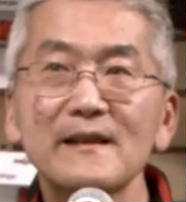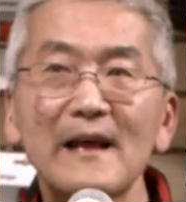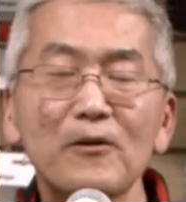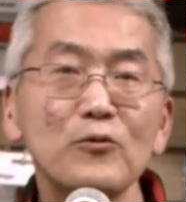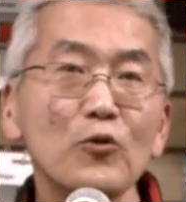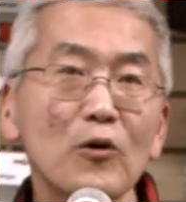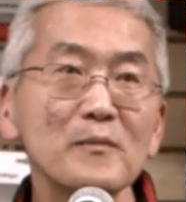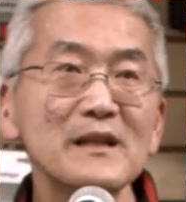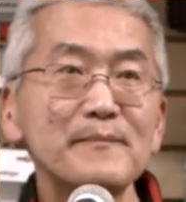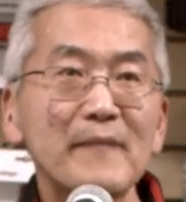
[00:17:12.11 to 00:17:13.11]
that are
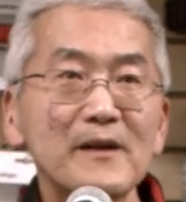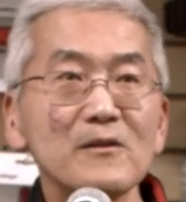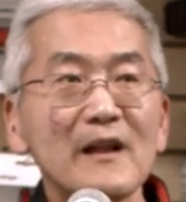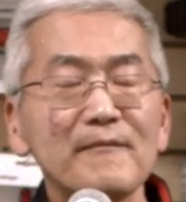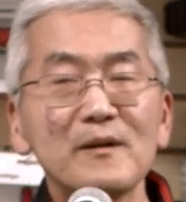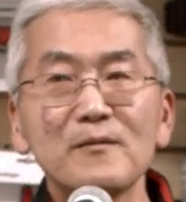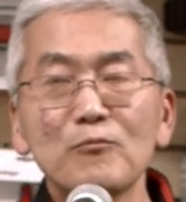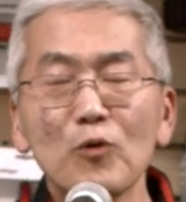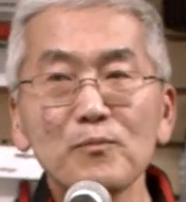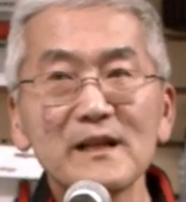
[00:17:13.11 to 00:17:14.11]
normally metal have been
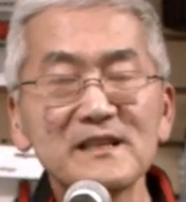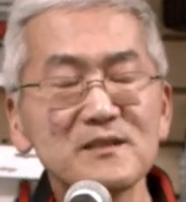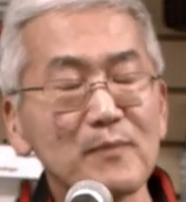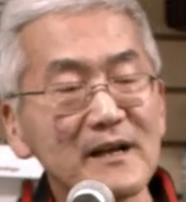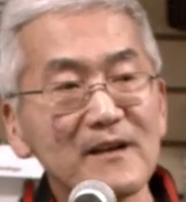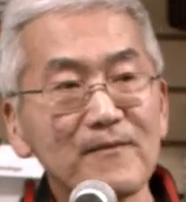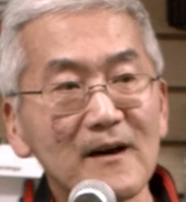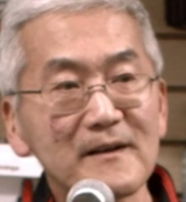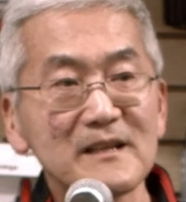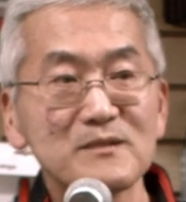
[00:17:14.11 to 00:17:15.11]
replaced by
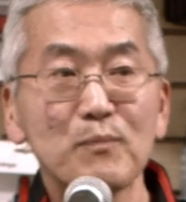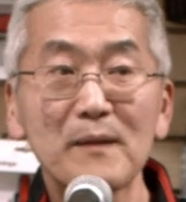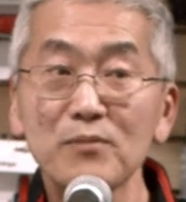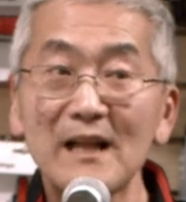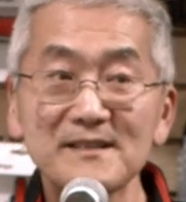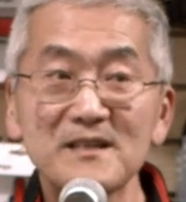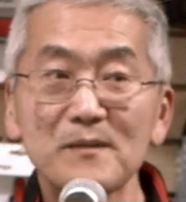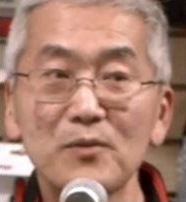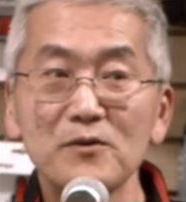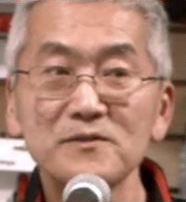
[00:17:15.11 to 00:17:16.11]
Nevada by
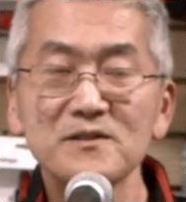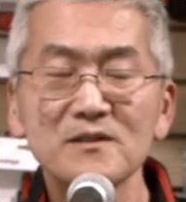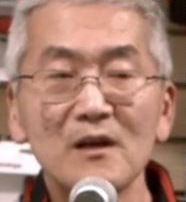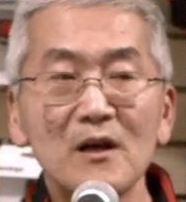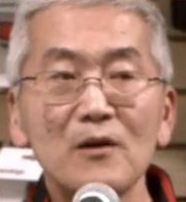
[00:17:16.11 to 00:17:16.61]
plastic posts.